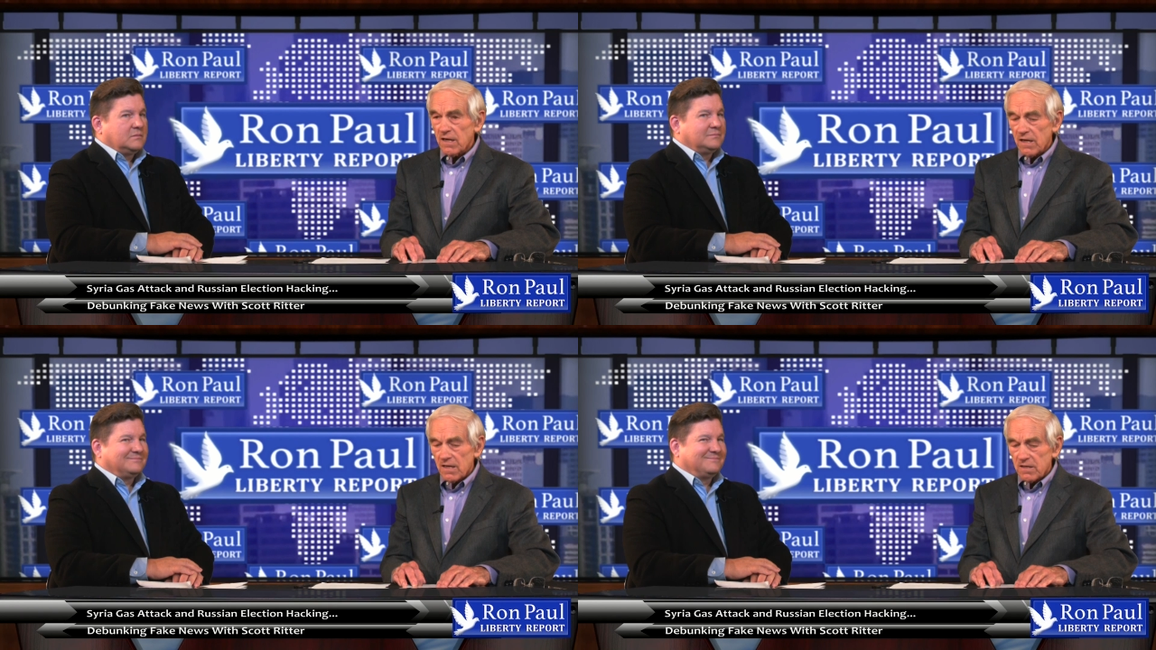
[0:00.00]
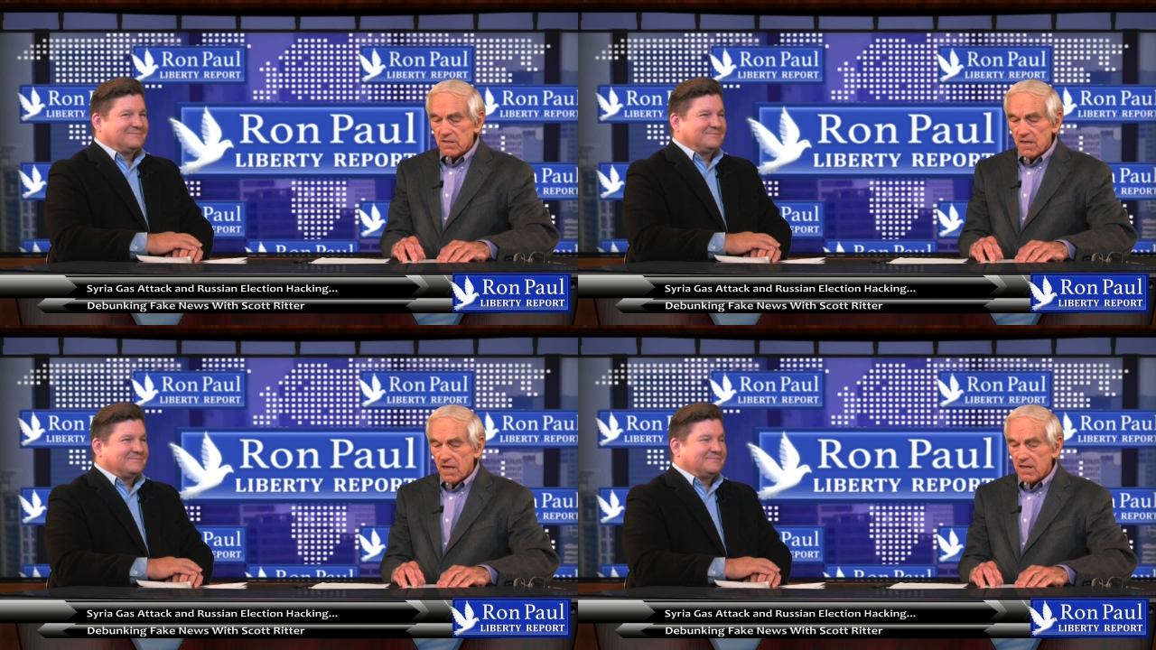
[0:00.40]
Speaker 1: And
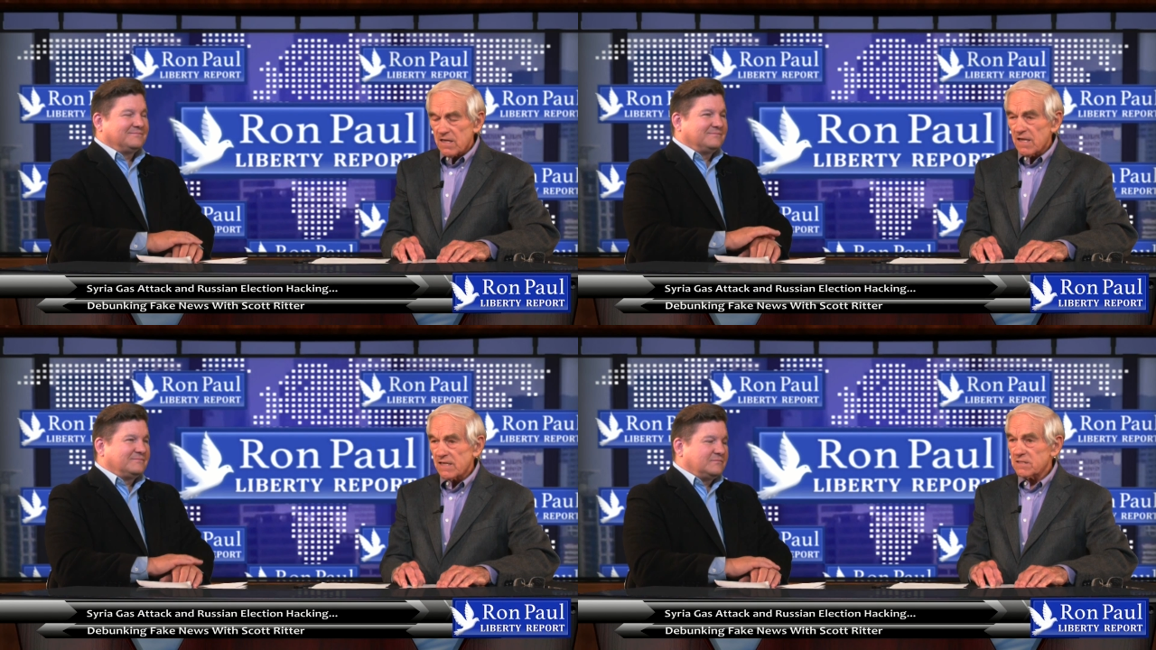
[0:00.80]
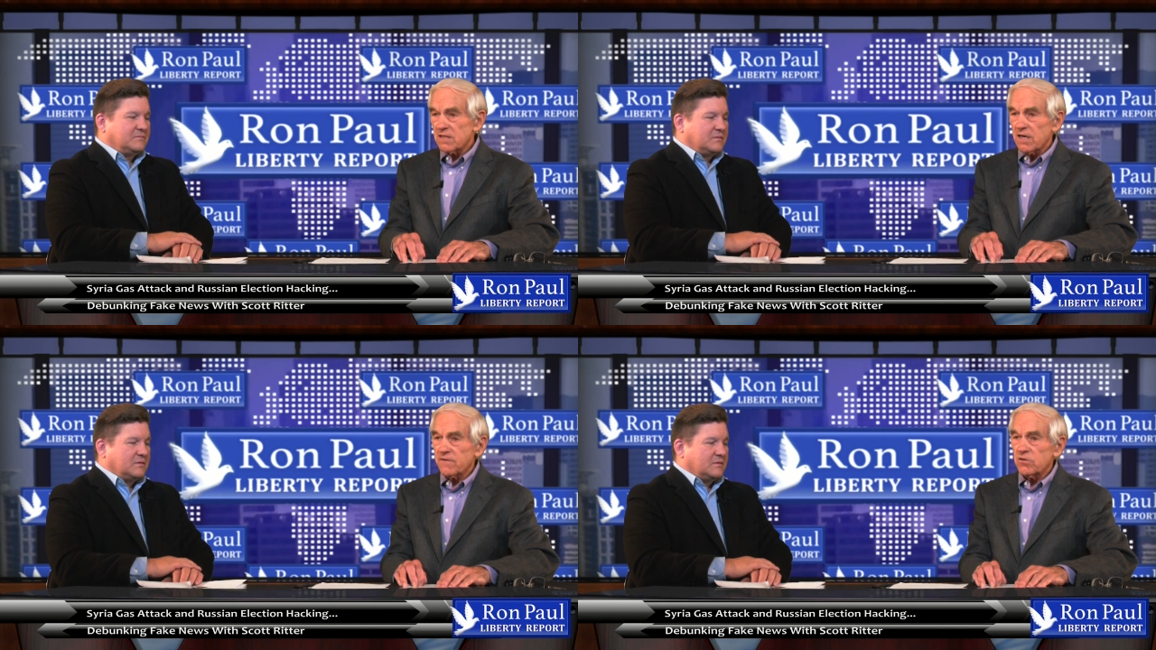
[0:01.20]
uh, he has a
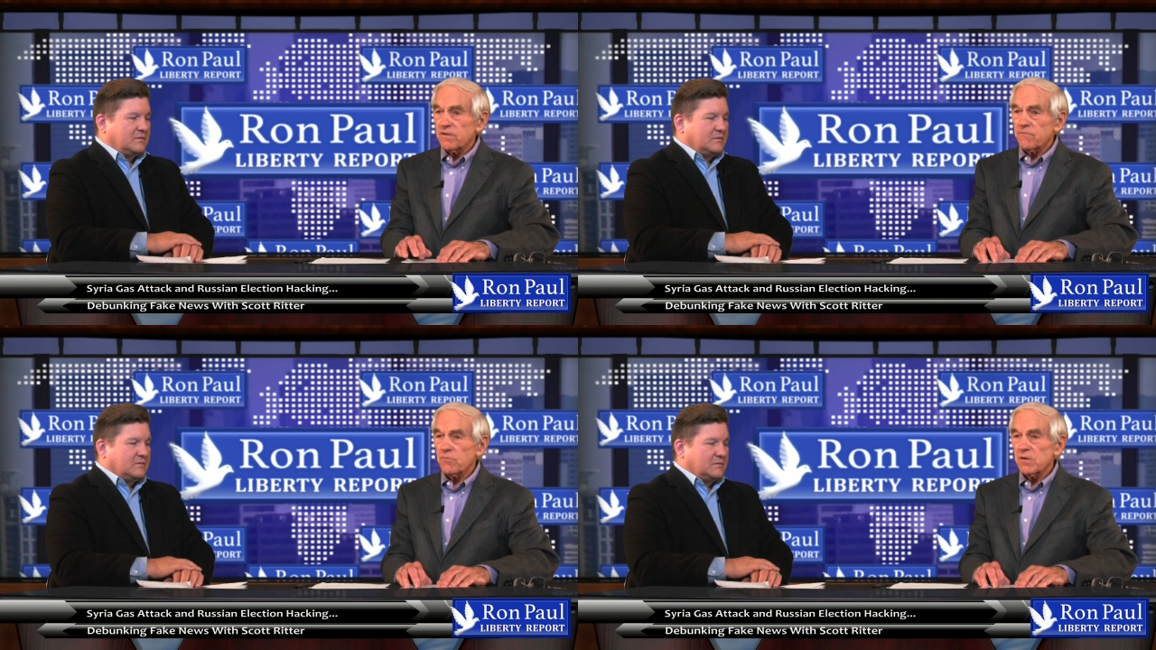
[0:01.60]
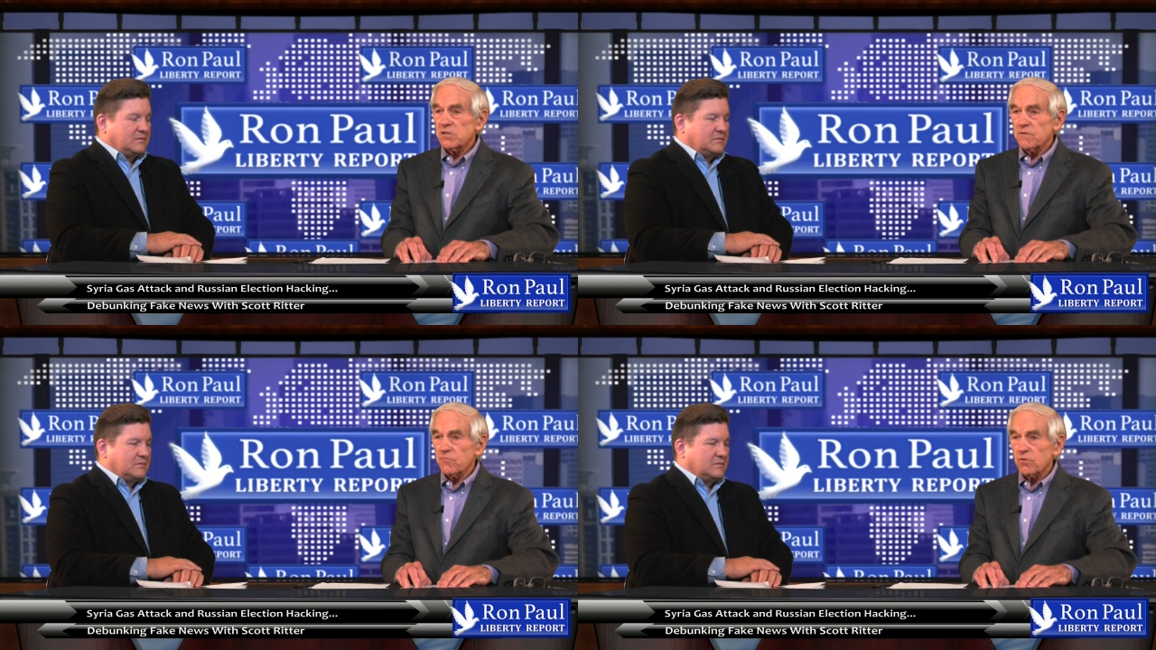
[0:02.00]
lot of good
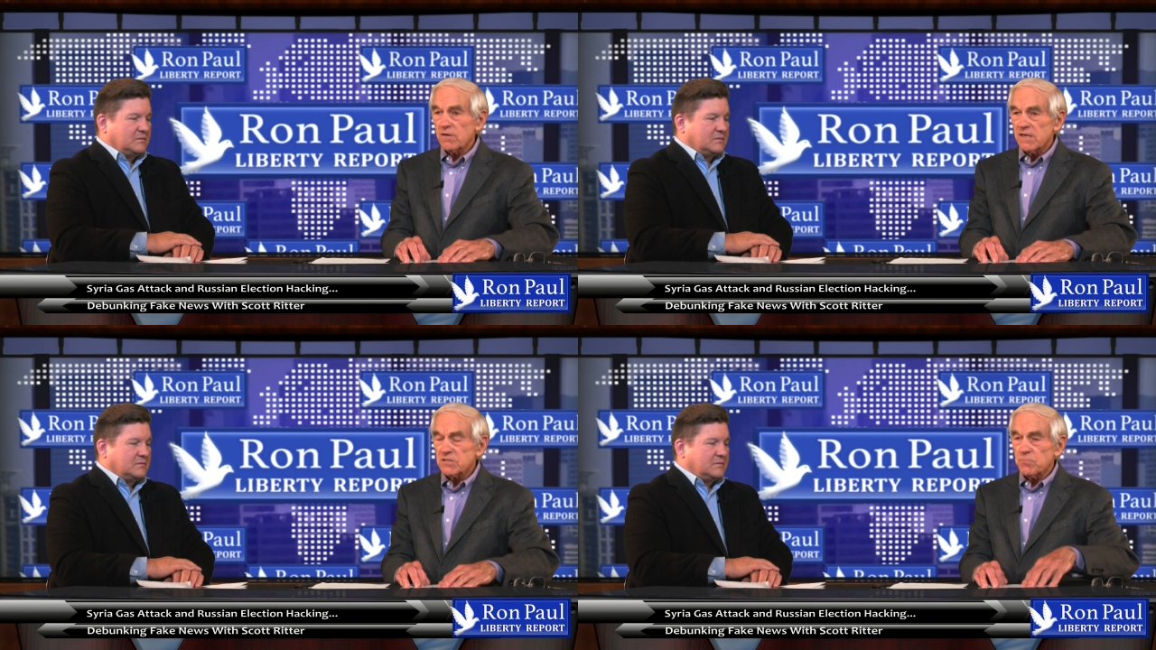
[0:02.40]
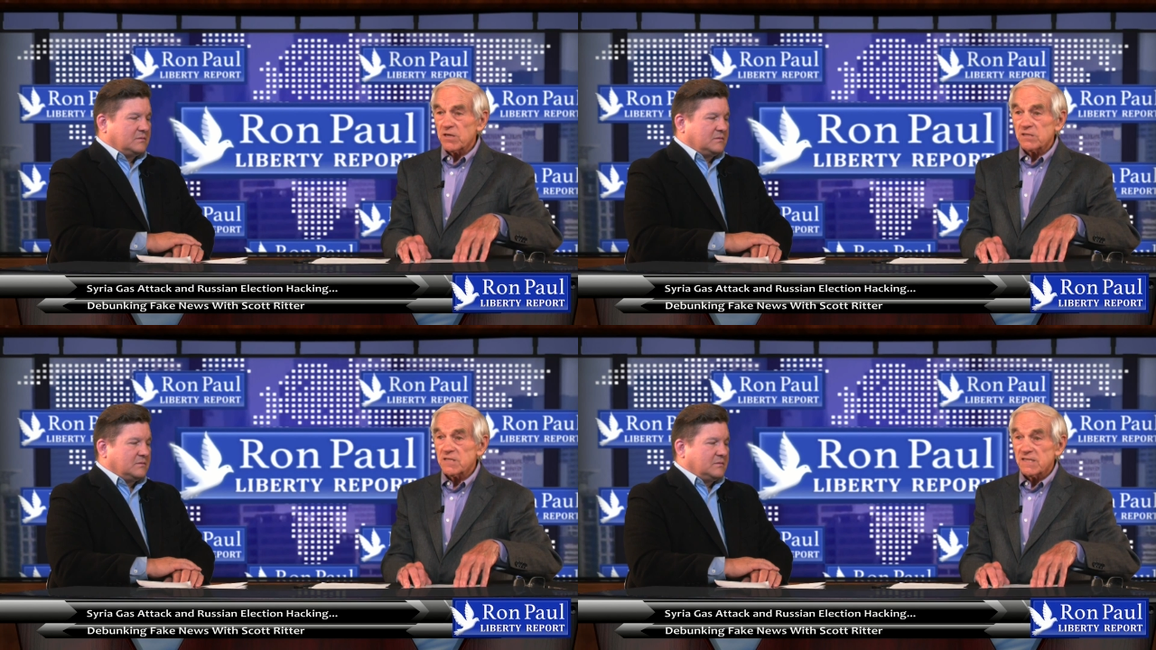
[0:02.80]
information for us
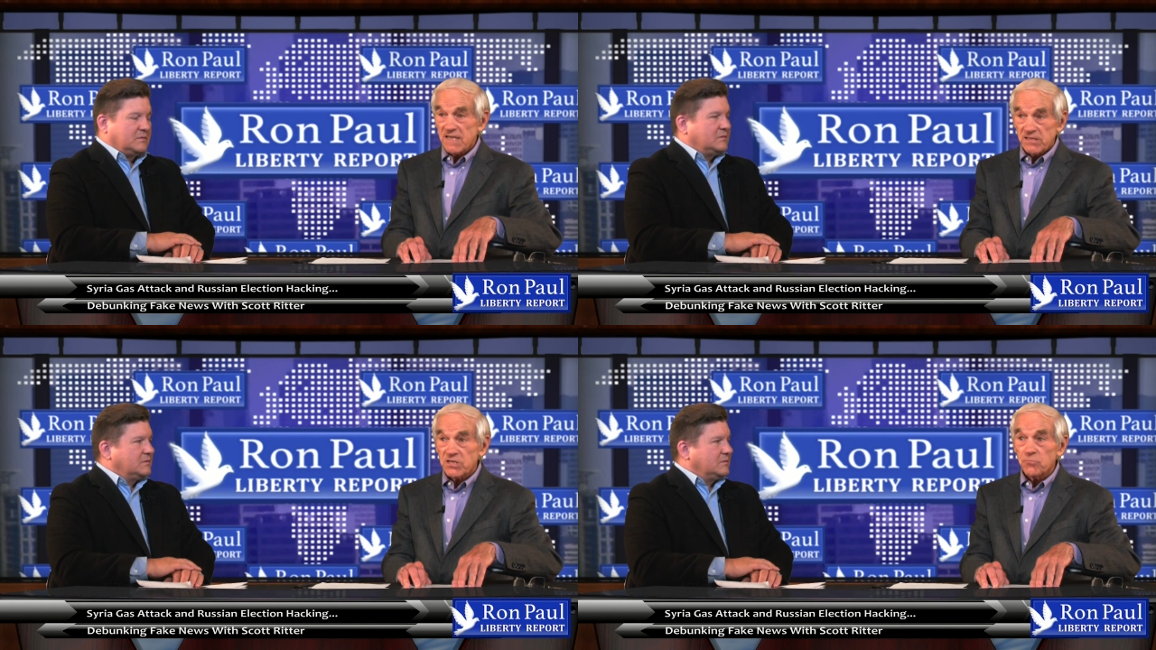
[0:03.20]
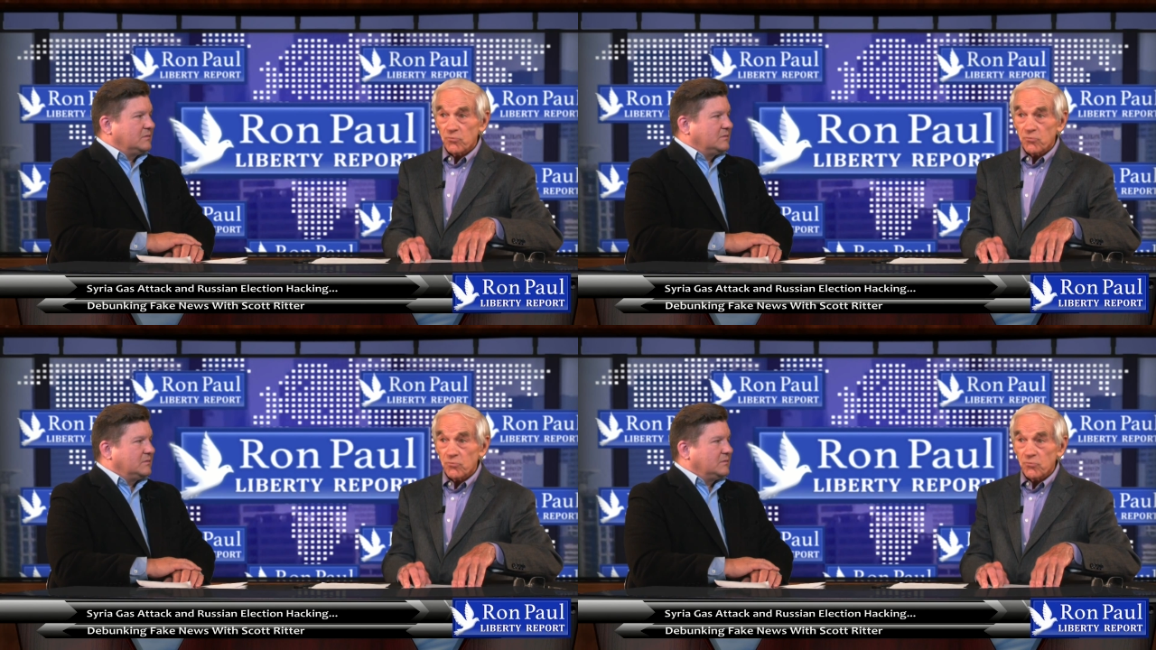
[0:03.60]
because he's had some